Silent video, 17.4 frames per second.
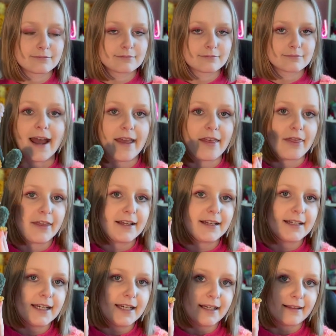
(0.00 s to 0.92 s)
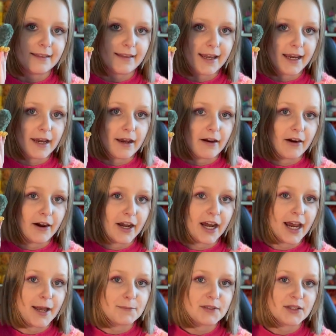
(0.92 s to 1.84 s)
I think they are
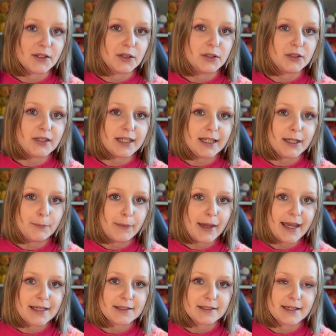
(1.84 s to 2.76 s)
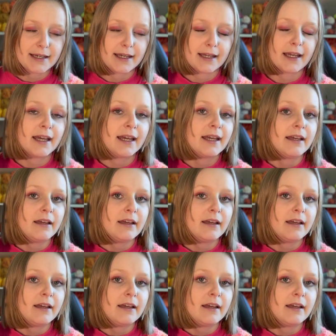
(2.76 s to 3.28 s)
absolutely amazing.